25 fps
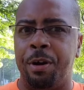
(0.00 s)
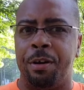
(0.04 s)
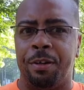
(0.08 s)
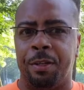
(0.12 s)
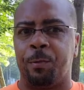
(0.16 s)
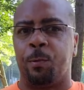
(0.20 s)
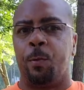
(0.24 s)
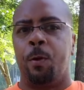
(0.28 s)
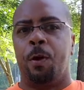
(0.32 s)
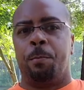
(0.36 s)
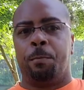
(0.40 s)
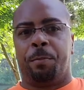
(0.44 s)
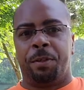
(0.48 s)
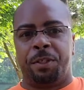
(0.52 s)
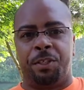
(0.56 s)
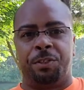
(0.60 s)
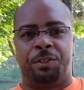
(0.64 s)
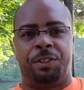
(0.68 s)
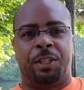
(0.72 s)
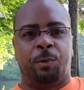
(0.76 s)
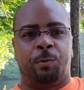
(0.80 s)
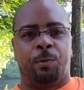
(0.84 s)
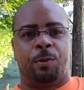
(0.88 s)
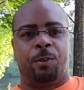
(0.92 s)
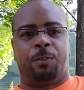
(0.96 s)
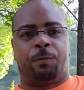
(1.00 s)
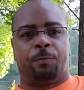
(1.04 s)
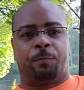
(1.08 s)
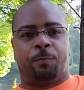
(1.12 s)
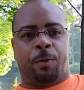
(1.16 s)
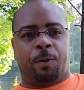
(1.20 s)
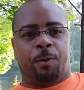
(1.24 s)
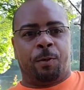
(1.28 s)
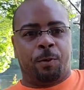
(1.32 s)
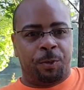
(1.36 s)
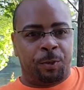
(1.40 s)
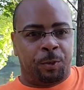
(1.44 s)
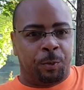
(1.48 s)
probably won't, but she'll take one of those
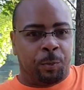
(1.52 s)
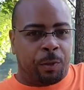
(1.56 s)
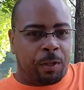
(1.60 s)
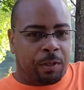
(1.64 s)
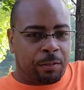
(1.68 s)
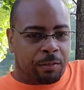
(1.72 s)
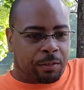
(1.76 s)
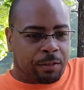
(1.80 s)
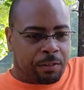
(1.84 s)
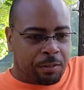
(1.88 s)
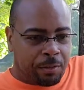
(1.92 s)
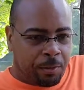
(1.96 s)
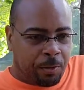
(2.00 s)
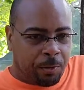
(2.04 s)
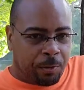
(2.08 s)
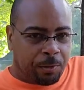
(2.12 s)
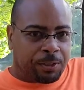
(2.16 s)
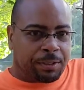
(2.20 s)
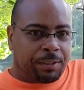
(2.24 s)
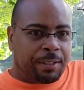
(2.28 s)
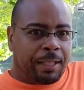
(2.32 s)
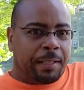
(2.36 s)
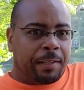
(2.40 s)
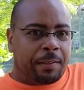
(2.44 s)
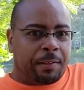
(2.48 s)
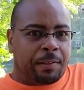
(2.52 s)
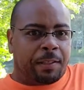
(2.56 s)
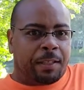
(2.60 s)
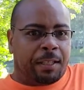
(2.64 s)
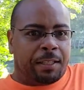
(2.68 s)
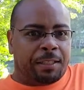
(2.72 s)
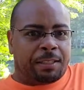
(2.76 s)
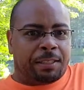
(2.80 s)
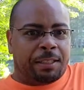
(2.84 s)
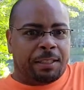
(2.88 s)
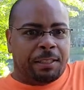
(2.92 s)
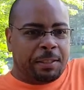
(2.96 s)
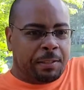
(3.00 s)
photos where, you know, it's like
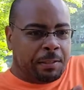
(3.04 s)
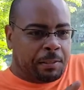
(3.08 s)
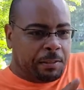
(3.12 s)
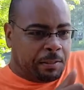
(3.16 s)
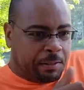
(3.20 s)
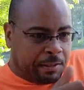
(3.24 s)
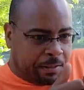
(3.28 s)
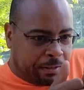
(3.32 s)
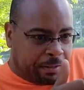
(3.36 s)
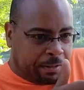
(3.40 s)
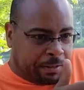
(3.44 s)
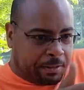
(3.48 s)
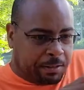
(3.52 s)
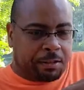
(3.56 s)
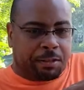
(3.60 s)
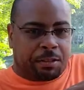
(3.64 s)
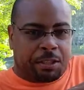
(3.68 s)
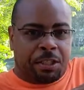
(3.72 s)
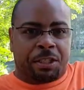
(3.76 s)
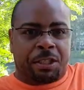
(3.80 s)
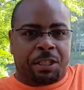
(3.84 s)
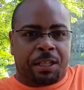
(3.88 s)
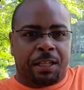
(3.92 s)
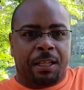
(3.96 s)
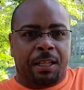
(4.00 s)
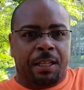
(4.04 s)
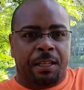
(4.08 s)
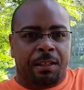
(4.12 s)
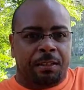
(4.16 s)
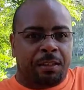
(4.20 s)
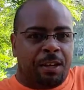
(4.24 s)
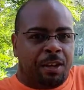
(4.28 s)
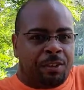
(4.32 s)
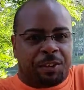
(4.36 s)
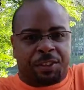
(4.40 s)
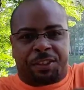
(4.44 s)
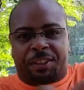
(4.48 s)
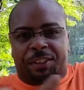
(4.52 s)
this and
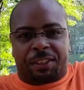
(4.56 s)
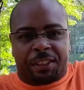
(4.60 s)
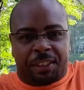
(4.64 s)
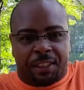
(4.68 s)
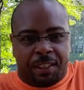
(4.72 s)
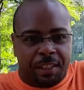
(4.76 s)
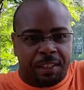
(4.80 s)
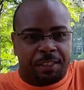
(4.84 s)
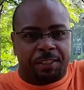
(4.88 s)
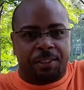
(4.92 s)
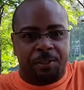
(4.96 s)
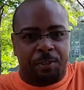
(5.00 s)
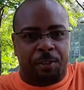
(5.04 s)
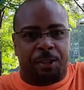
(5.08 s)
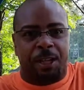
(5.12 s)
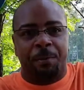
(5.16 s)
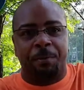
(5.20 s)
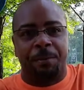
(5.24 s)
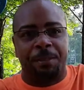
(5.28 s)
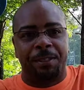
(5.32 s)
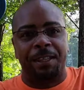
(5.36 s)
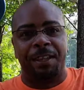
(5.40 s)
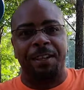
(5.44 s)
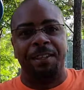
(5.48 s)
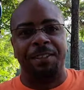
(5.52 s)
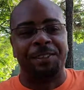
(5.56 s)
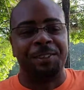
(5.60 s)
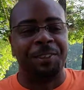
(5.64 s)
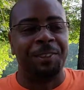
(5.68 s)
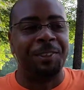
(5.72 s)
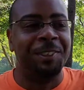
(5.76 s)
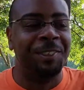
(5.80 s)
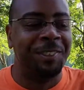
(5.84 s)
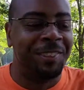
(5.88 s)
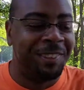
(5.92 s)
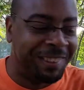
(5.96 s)
cha-ching, all the suds, you know, coming down. So